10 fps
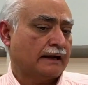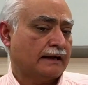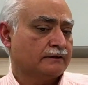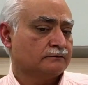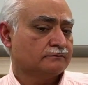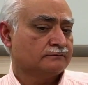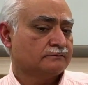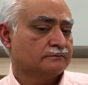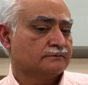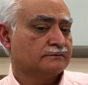I don't
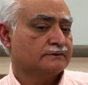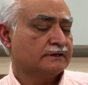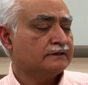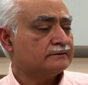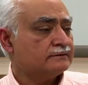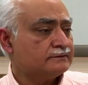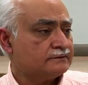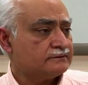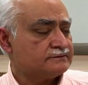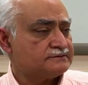think that
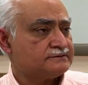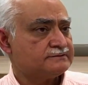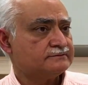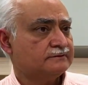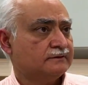there's